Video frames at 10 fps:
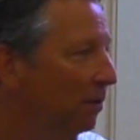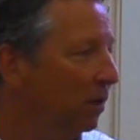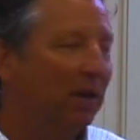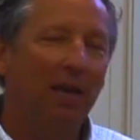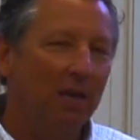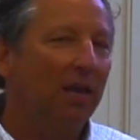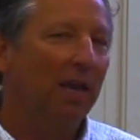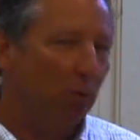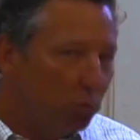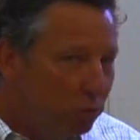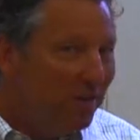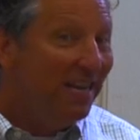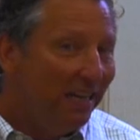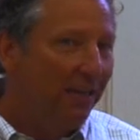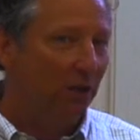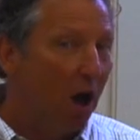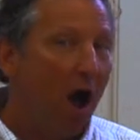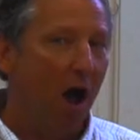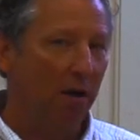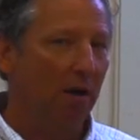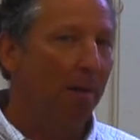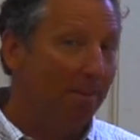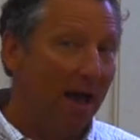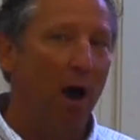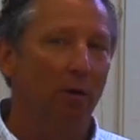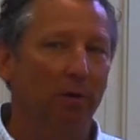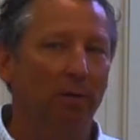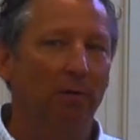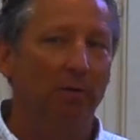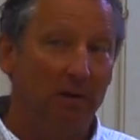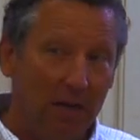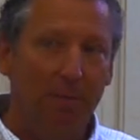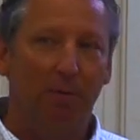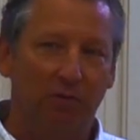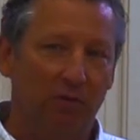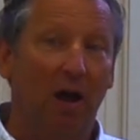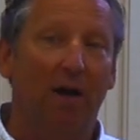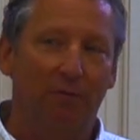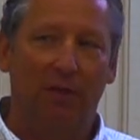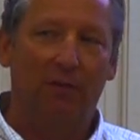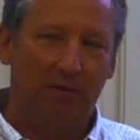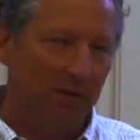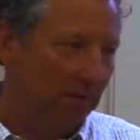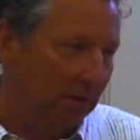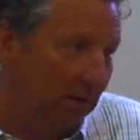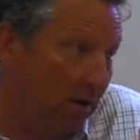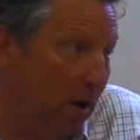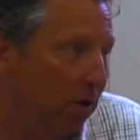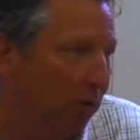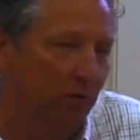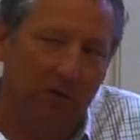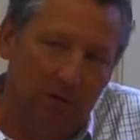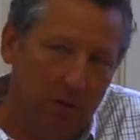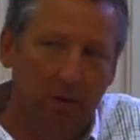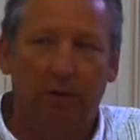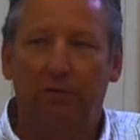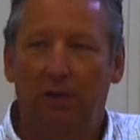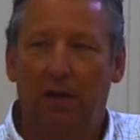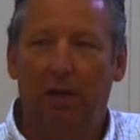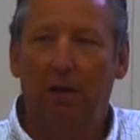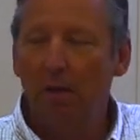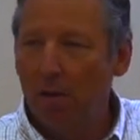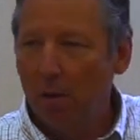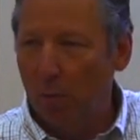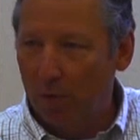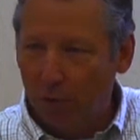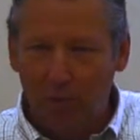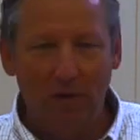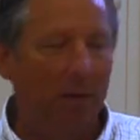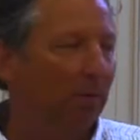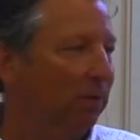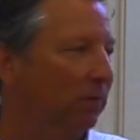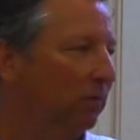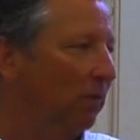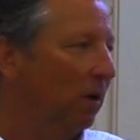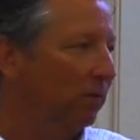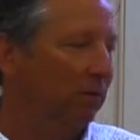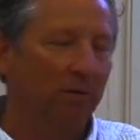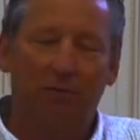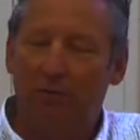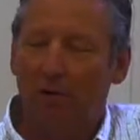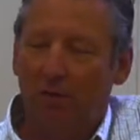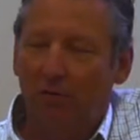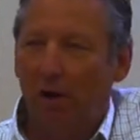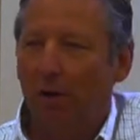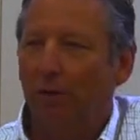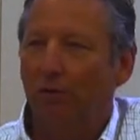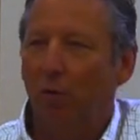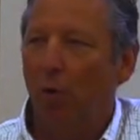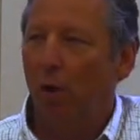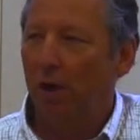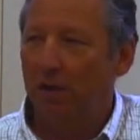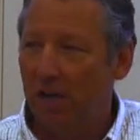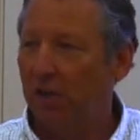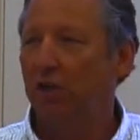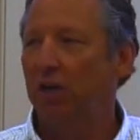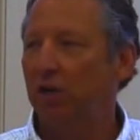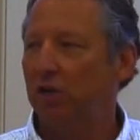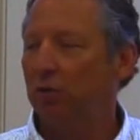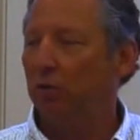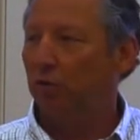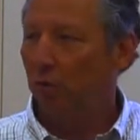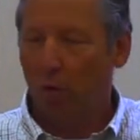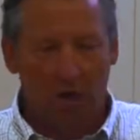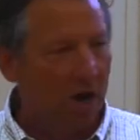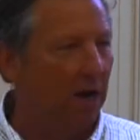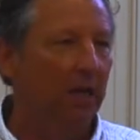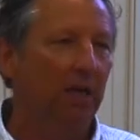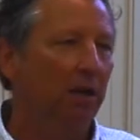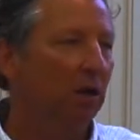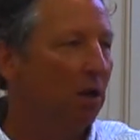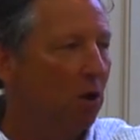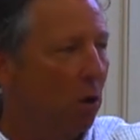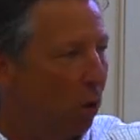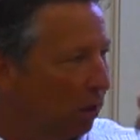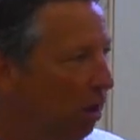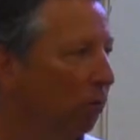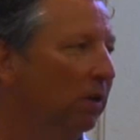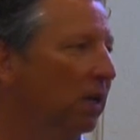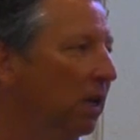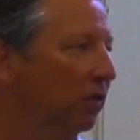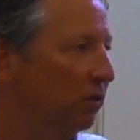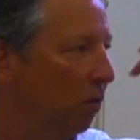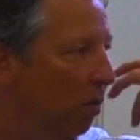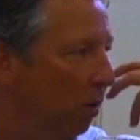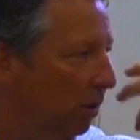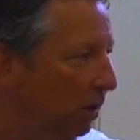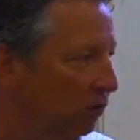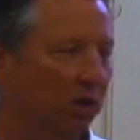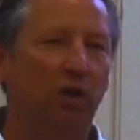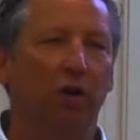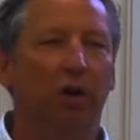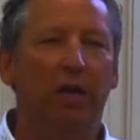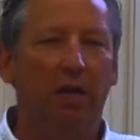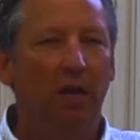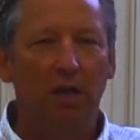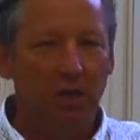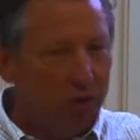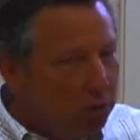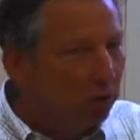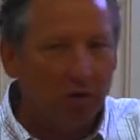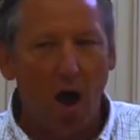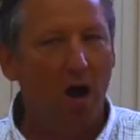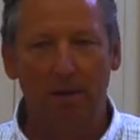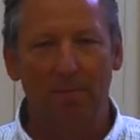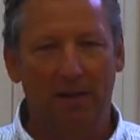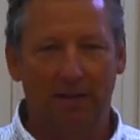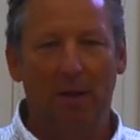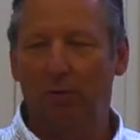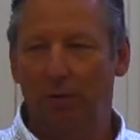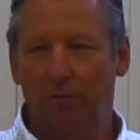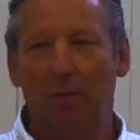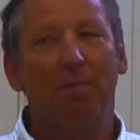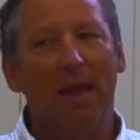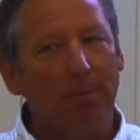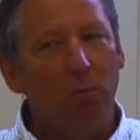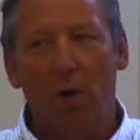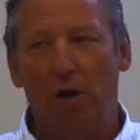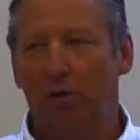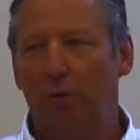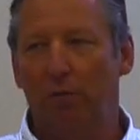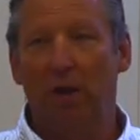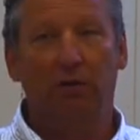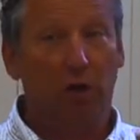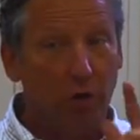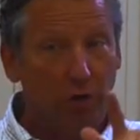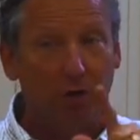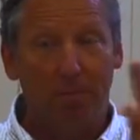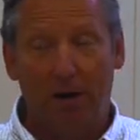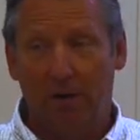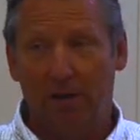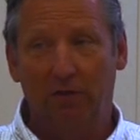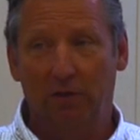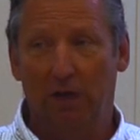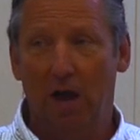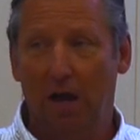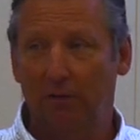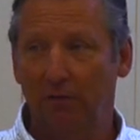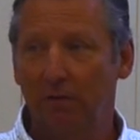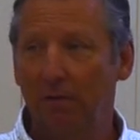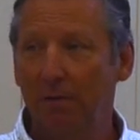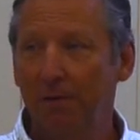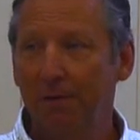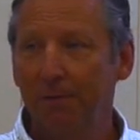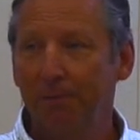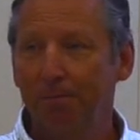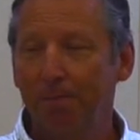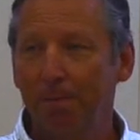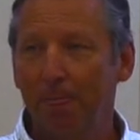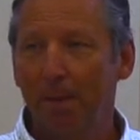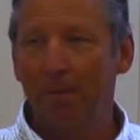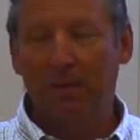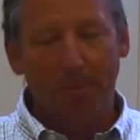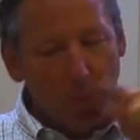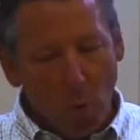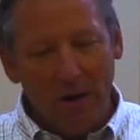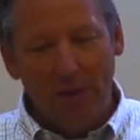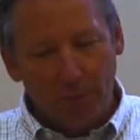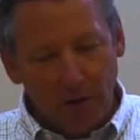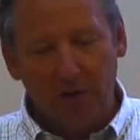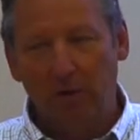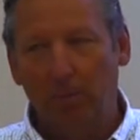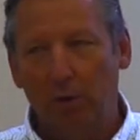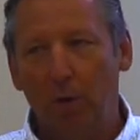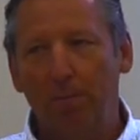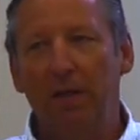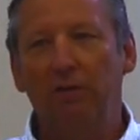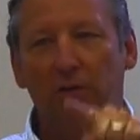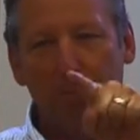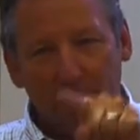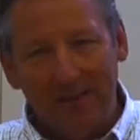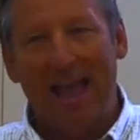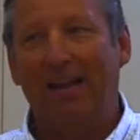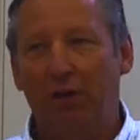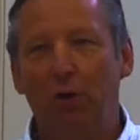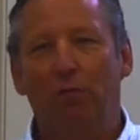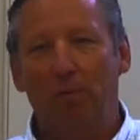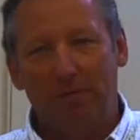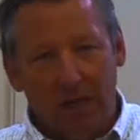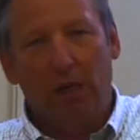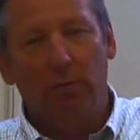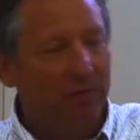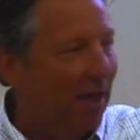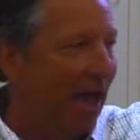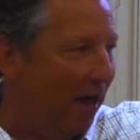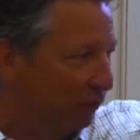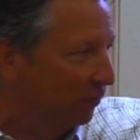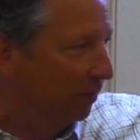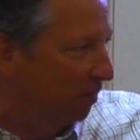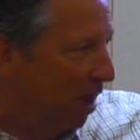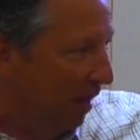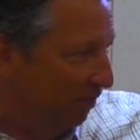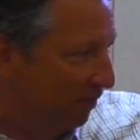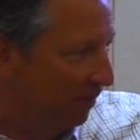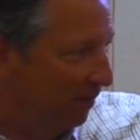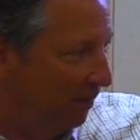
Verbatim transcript: You can't, you can't really talk about the deeper stuff that's incongruous that you don't understand, whether it's family structure, struggles or addiction issues or cutting or loneliness or insecurity. You don't talk about that with your friend. Maybe one or two friends, and girls are better at this than guys. But the point of the friendship group is to protect you from dealing with the hassles of life,